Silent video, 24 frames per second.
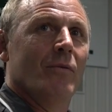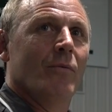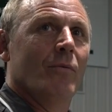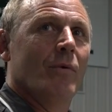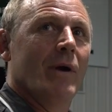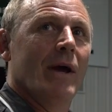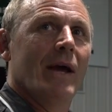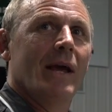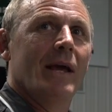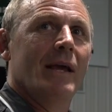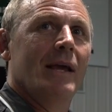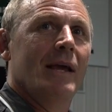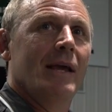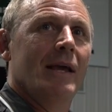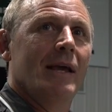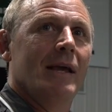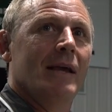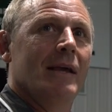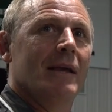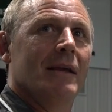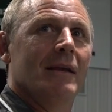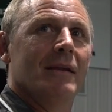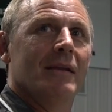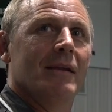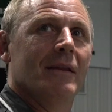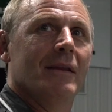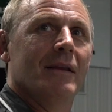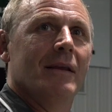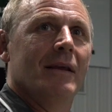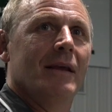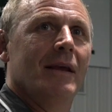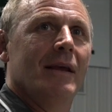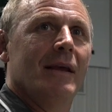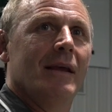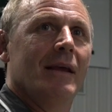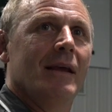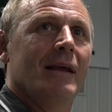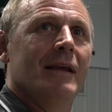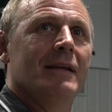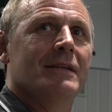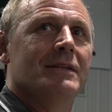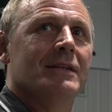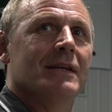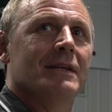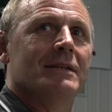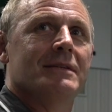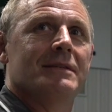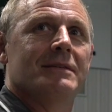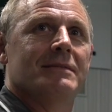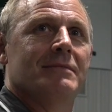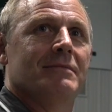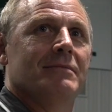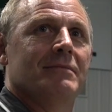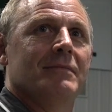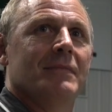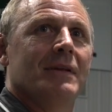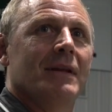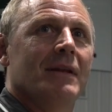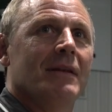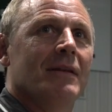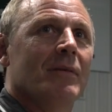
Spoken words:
the way he just,